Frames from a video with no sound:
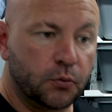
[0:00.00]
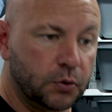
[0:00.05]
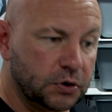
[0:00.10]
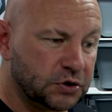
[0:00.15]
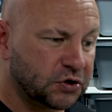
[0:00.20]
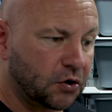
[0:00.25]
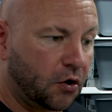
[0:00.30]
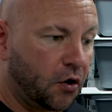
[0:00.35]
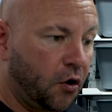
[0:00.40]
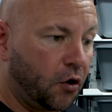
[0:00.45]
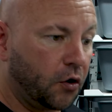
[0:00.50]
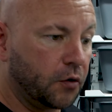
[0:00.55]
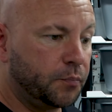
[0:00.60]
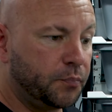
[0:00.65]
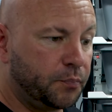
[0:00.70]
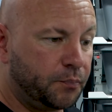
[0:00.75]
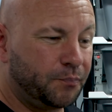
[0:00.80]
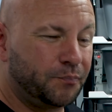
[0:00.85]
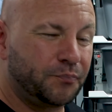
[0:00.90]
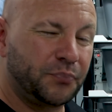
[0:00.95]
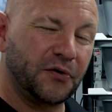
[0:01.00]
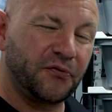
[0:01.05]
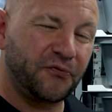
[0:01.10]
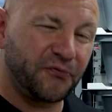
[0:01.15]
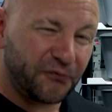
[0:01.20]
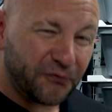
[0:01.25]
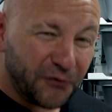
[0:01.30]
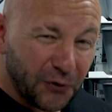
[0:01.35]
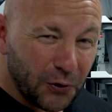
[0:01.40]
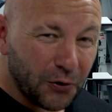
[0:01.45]
which I
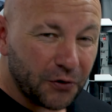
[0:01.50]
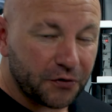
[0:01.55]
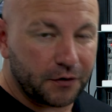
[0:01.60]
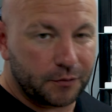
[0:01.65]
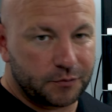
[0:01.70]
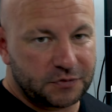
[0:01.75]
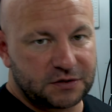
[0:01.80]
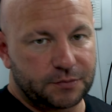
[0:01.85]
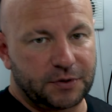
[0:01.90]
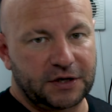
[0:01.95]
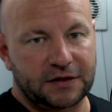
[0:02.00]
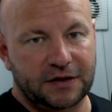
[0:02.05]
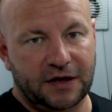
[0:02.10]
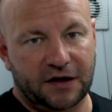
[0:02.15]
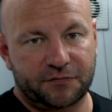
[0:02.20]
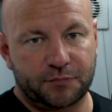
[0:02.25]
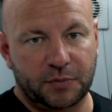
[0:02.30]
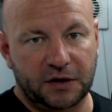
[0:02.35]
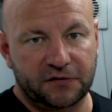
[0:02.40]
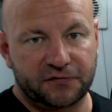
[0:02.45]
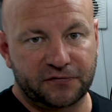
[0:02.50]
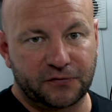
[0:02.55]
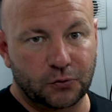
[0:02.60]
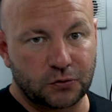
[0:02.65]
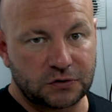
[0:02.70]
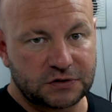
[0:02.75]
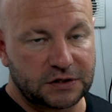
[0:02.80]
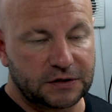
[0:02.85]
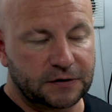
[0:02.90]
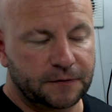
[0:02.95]
prefer them to be in the
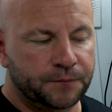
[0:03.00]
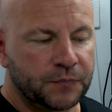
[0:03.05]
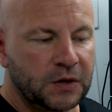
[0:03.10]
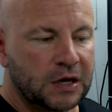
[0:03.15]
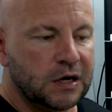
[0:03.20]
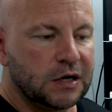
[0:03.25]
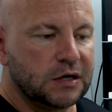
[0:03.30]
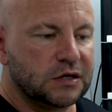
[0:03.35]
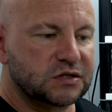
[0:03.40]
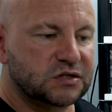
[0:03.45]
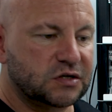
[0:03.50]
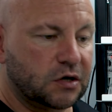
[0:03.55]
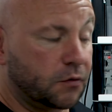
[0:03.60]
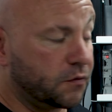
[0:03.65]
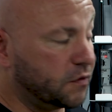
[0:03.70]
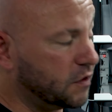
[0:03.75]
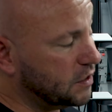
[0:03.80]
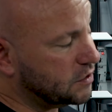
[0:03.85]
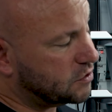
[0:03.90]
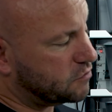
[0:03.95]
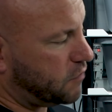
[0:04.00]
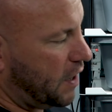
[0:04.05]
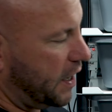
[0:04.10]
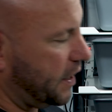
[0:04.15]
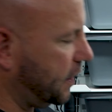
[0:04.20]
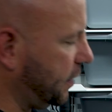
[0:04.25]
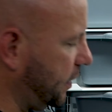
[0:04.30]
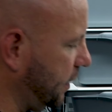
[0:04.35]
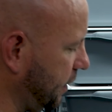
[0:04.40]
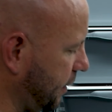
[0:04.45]
FB40. So this
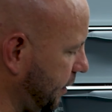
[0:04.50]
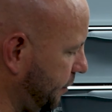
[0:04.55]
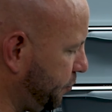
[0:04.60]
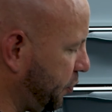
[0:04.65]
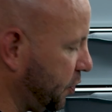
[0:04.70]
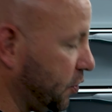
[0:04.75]
rack here